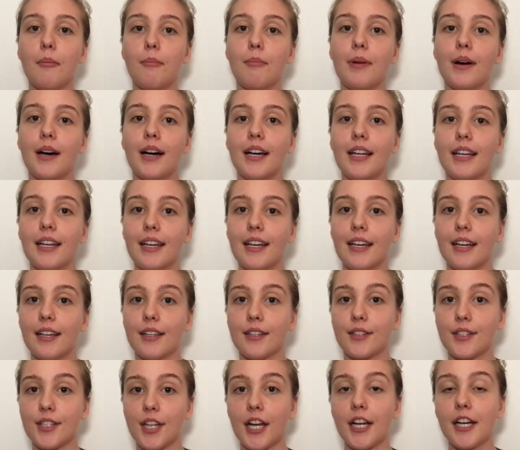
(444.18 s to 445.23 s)
But
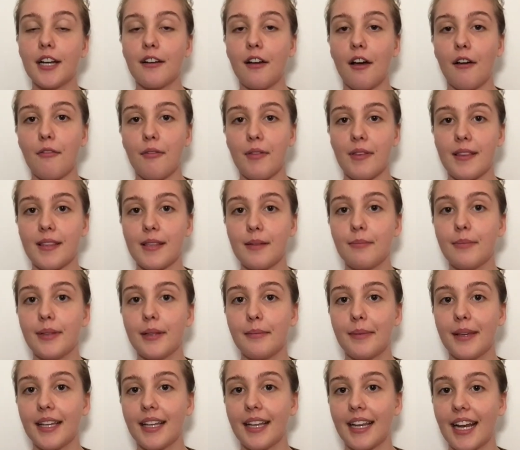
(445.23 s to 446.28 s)
started off with simply
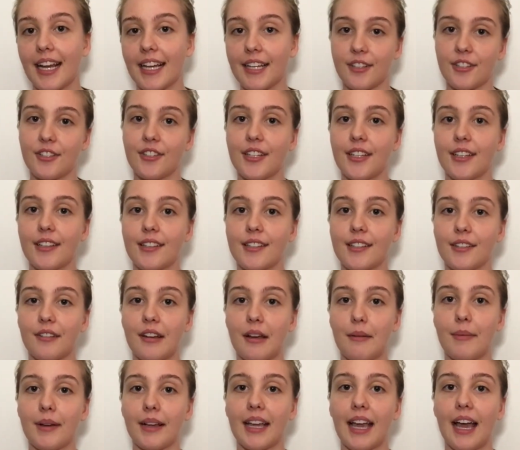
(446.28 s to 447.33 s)
being an extra
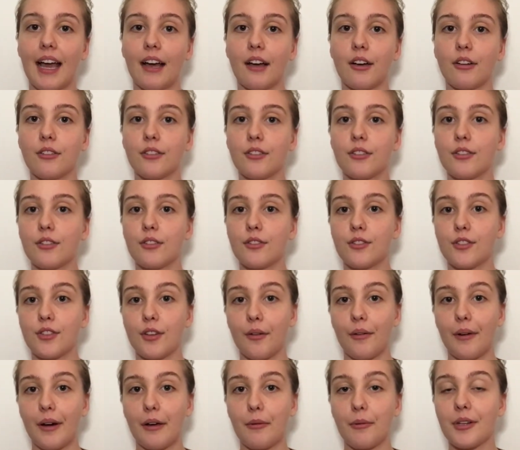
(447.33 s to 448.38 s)
Instagram account,
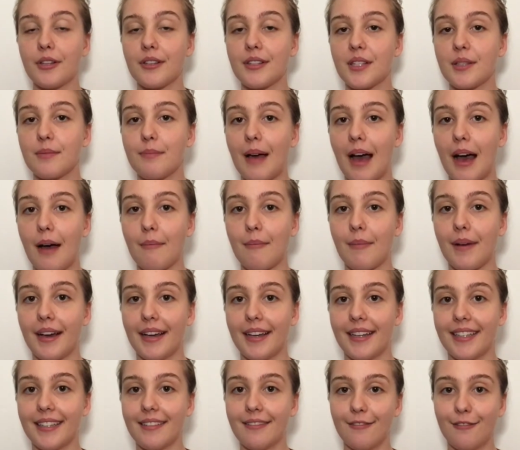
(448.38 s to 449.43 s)
so I wouldn't spam
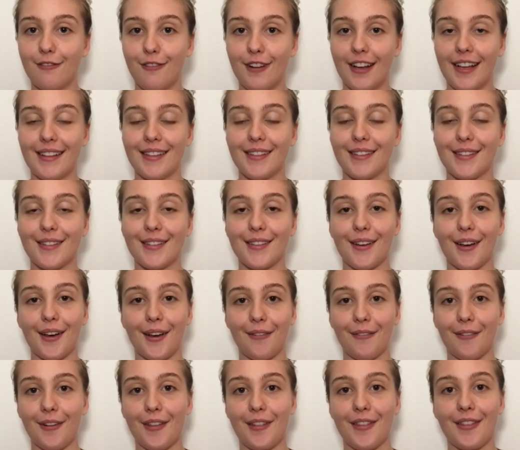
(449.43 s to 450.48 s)
my friends
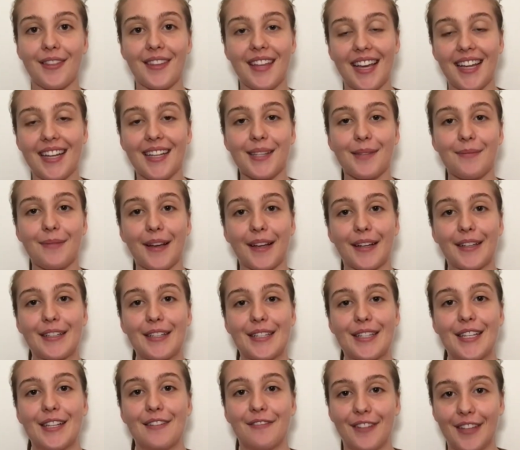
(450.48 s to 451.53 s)
with tennis
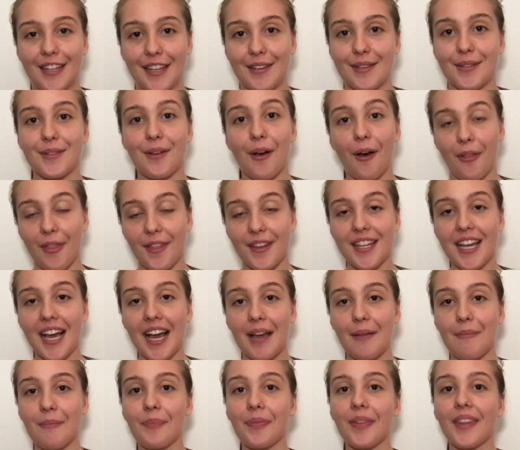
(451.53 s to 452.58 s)
pictures and videos all the
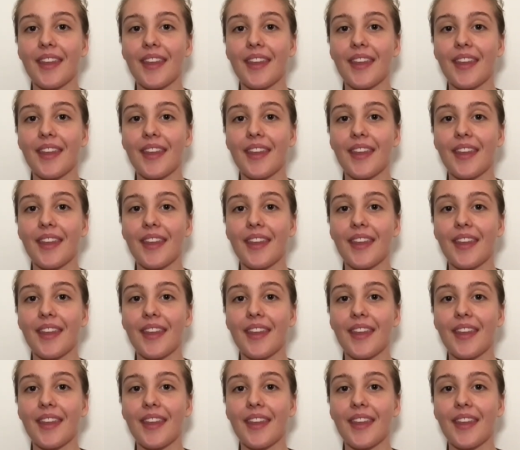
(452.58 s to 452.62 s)
time.